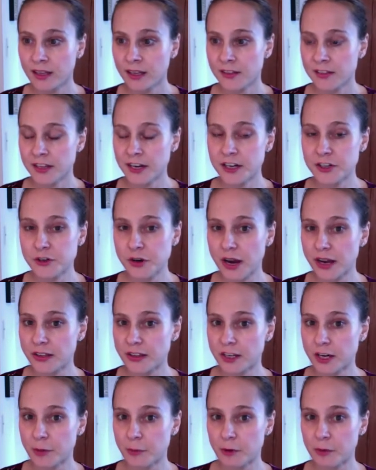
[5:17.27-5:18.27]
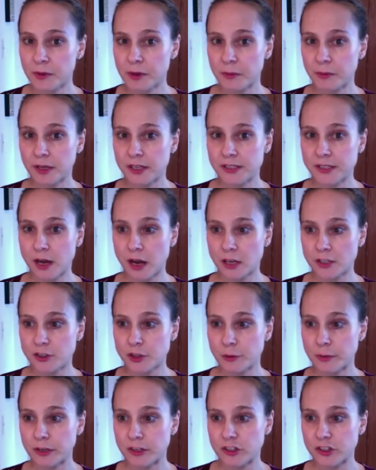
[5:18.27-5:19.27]
Then I track the number of people I talk to
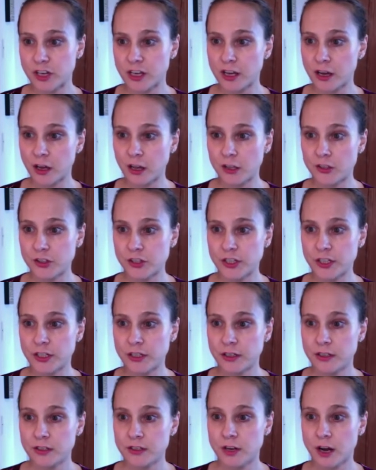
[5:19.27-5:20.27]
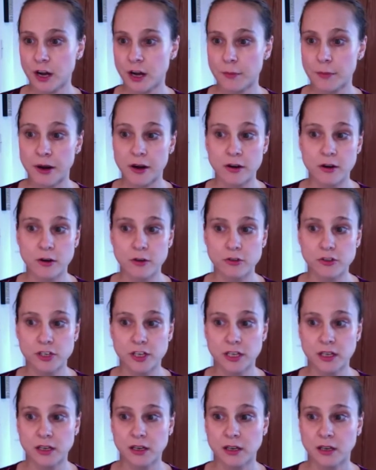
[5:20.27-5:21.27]
about Shakeology, talk about
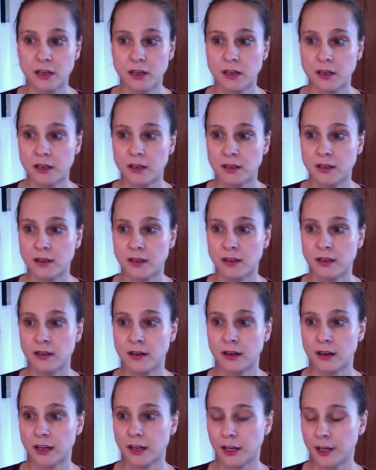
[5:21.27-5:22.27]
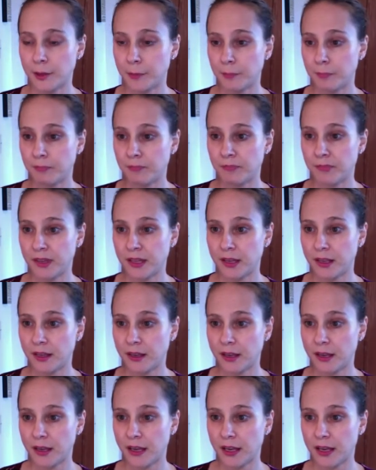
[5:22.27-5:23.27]
coaching. And
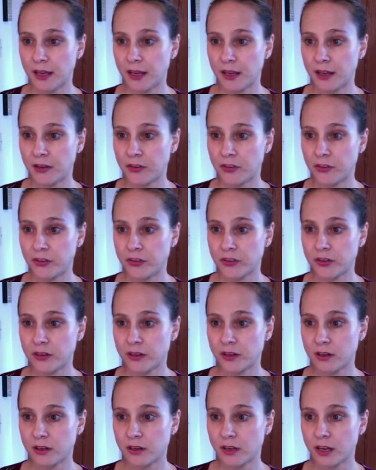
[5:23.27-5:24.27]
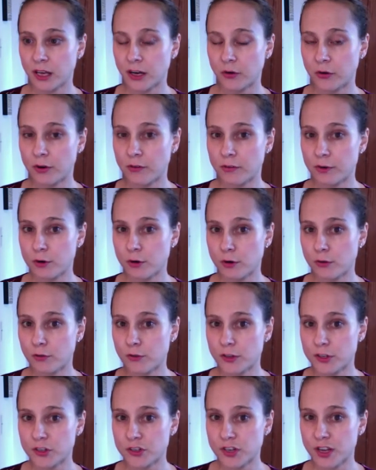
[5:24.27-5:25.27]
I don't have a goal for
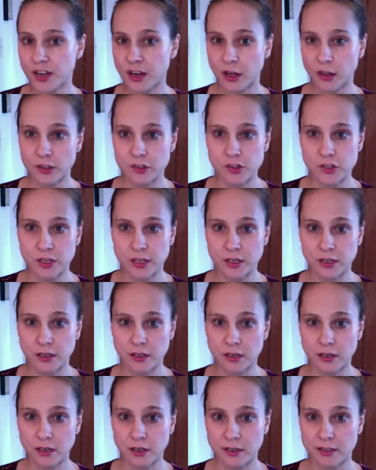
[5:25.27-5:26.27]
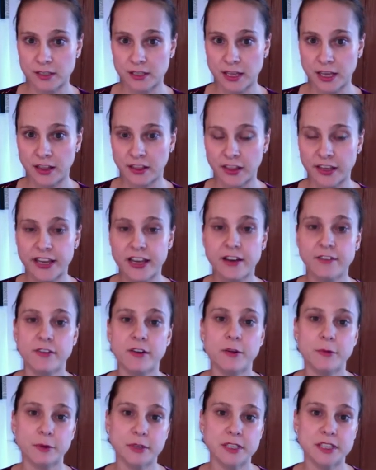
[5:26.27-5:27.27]
the Shakeology. Like
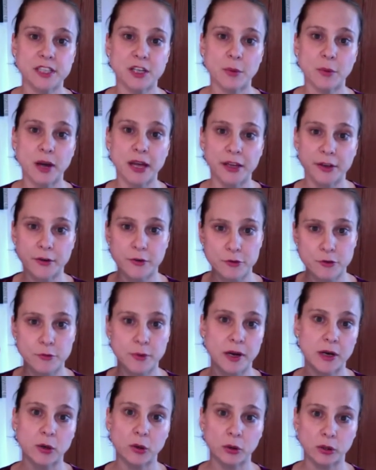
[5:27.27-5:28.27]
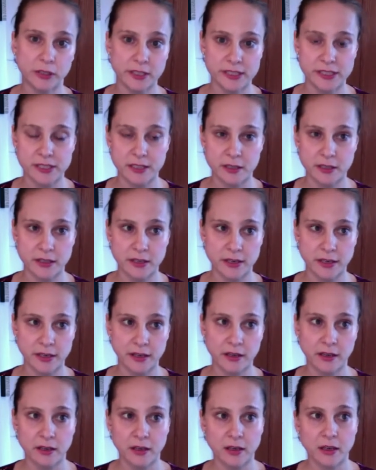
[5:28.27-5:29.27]
every once in a while I go through my whole list and
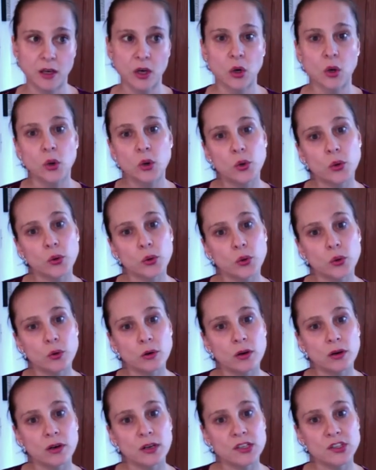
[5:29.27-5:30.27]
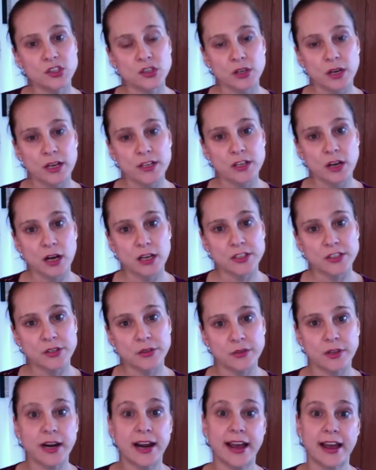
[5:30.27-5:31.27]
think, who should I talk
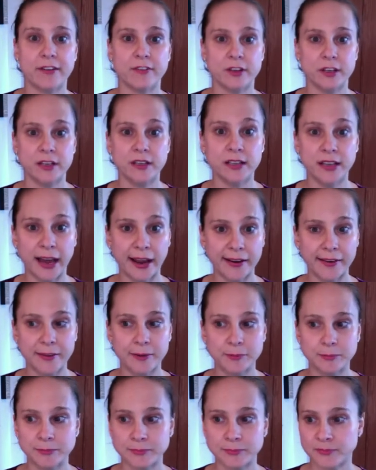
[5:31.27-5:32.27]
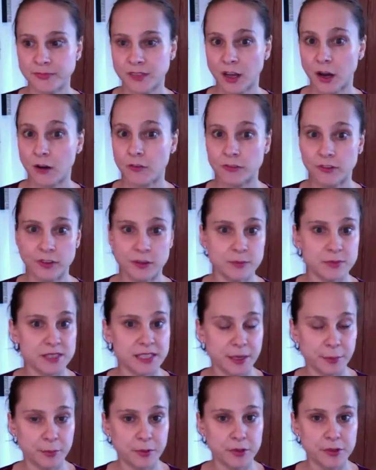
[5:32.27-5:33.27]
to that I haven't yet? Offer them
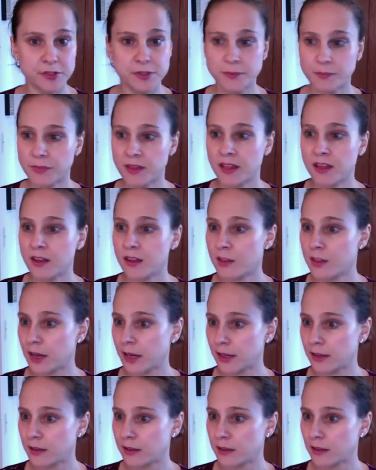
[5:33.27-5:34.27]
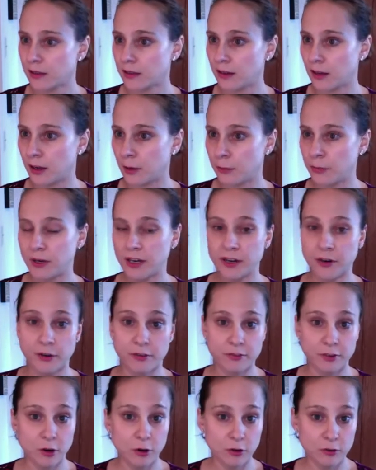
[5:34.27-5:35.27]
samples. Then, but I don't
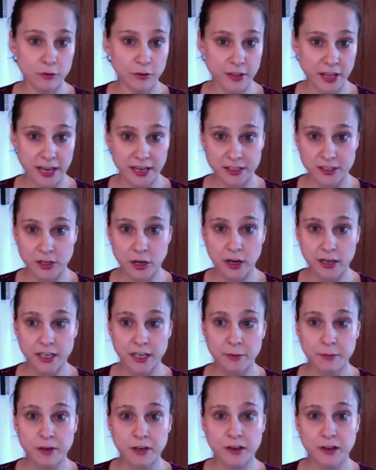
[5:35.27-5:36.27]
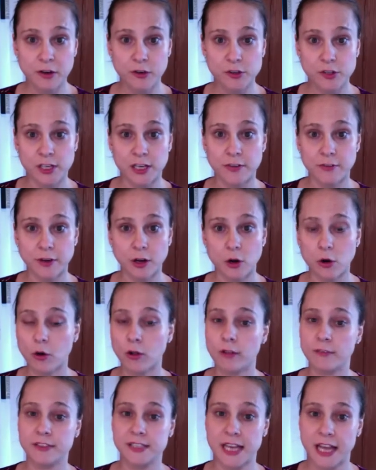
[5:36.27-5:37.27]
have a goal for that. Talking about coaching, I have a
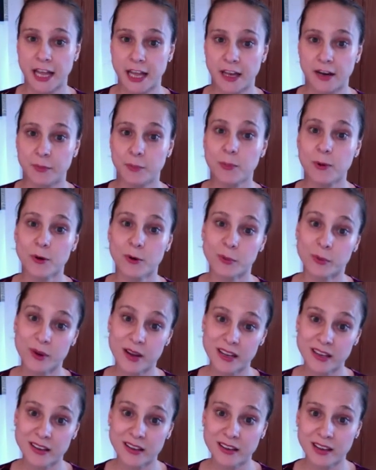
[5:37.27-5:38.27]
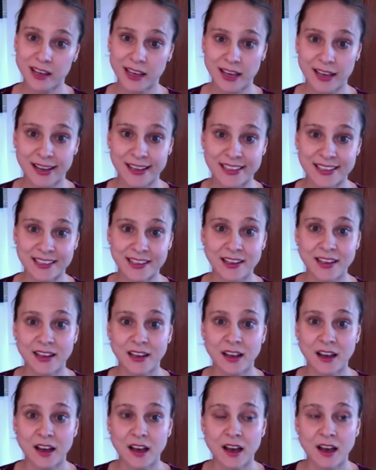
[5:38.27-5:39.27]
goal of 10 per week, and
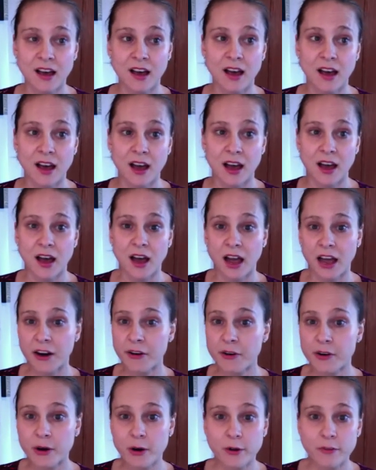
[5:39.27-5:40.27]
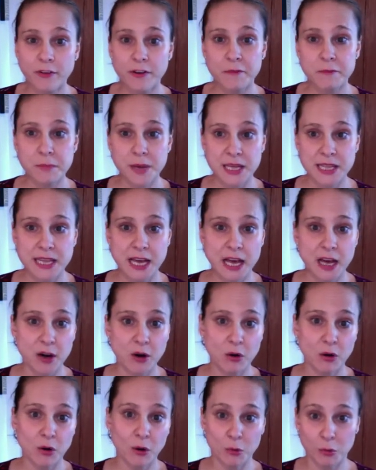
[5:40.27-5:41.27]
I don't know if I've made that
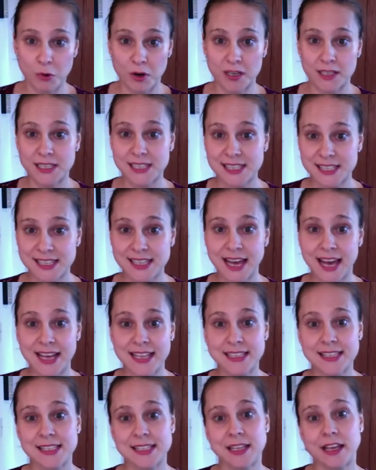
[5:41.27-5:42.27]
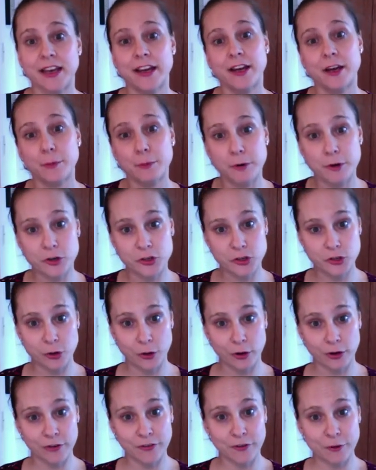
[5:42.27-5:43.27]
goal once. That's like a push
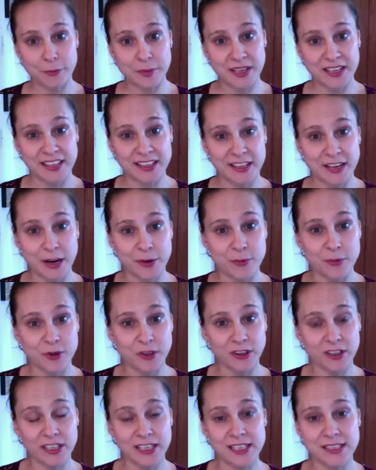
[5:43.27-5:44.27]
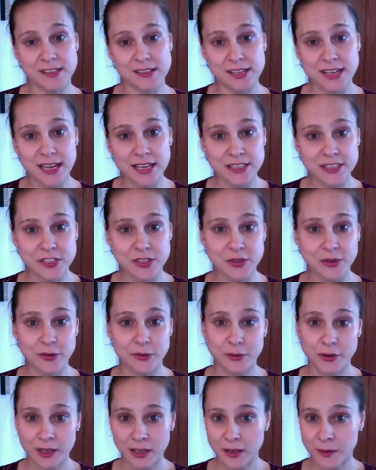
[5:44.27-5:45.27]
goal for me that I really need to get
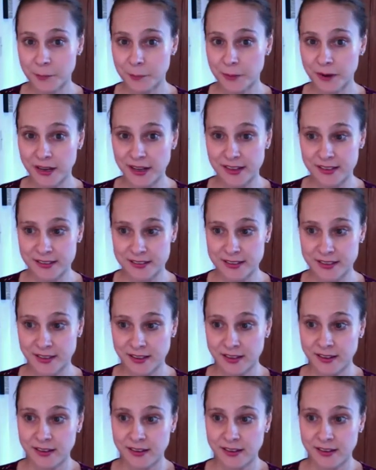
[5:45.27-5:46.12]
to, but